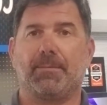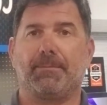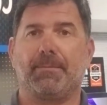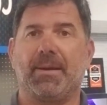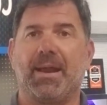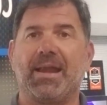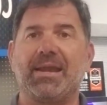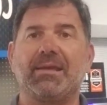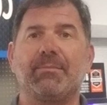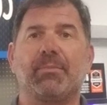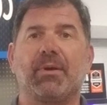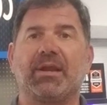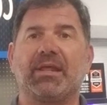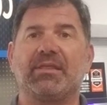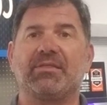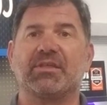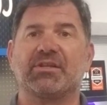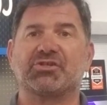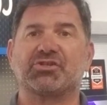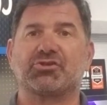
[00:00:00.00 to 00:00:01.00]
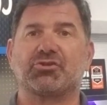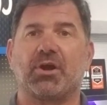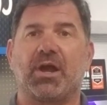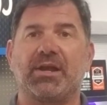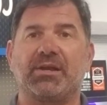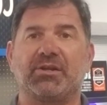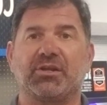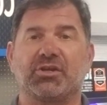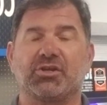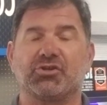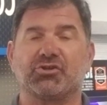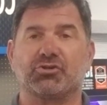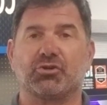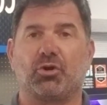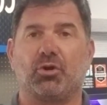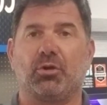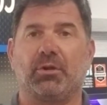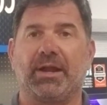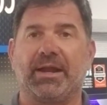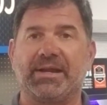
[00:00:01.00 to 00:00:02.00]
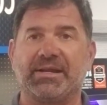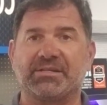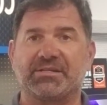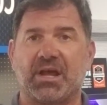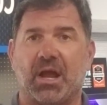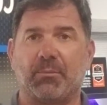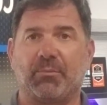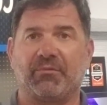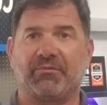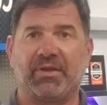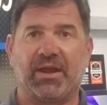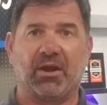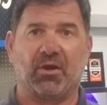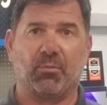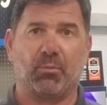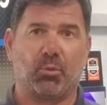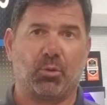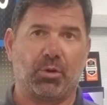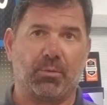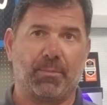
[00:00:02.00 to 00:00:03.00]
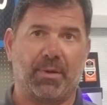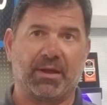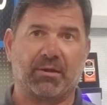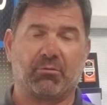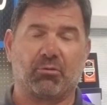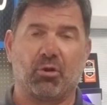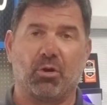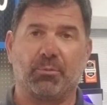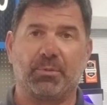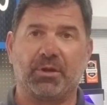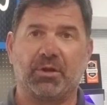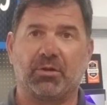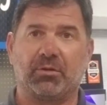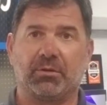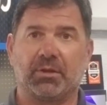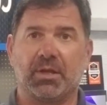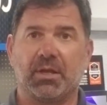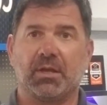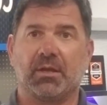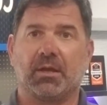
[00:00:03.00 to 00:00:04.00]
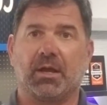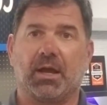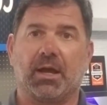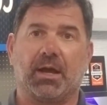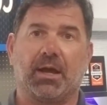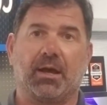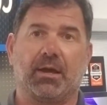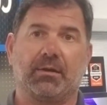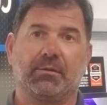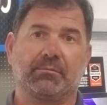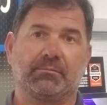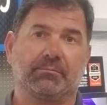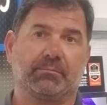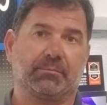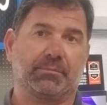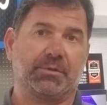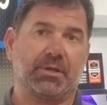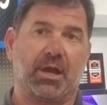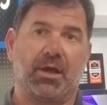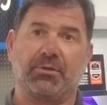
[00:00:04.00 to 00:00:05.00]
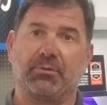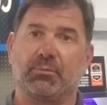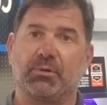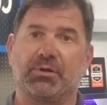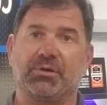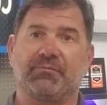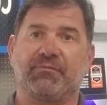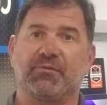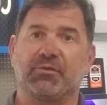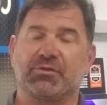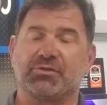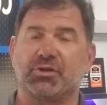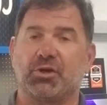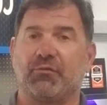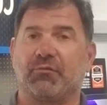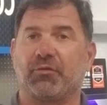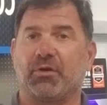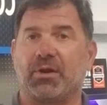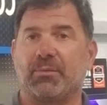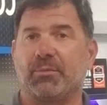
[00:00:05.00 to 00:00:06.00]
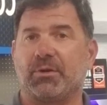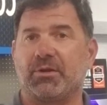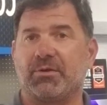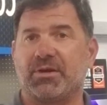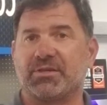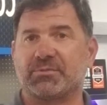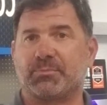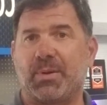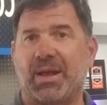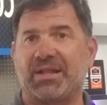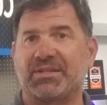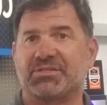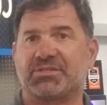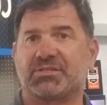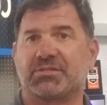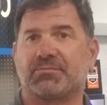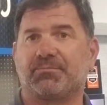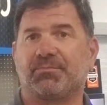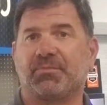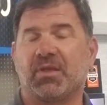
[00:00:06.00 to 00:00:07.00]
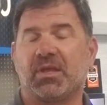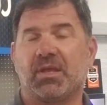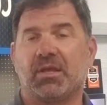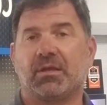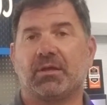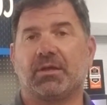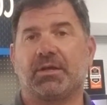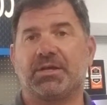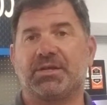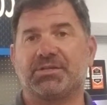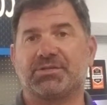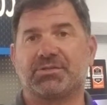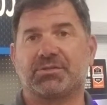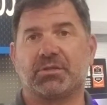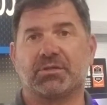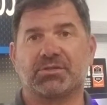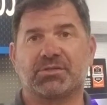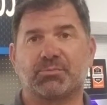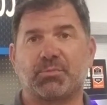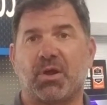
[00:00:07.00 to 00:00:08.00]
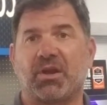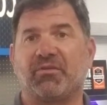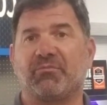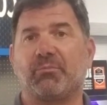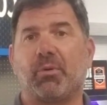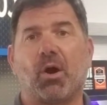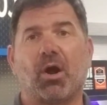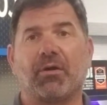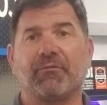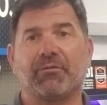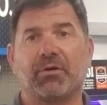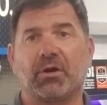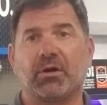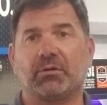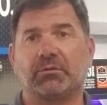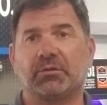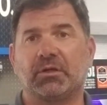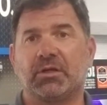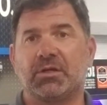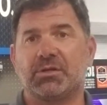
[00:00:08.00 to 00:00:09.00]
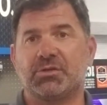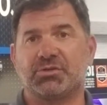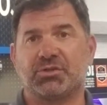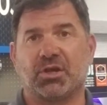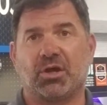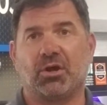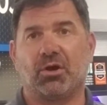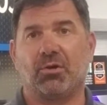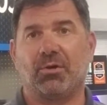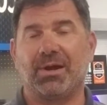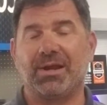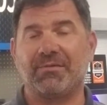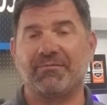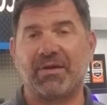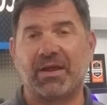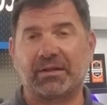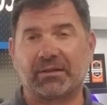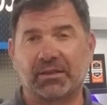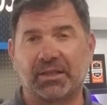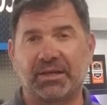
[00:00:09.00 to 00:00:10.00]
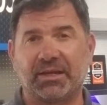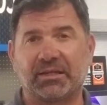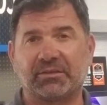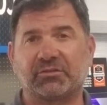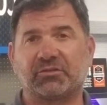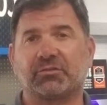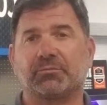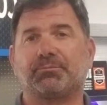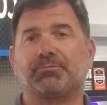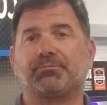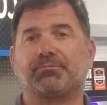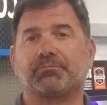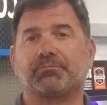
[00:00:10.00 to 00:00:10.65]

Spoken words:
anybody that's trying to control any type of airborne microbial. The other one for anybody who has pets is the spread of parvo. So any vet clinics,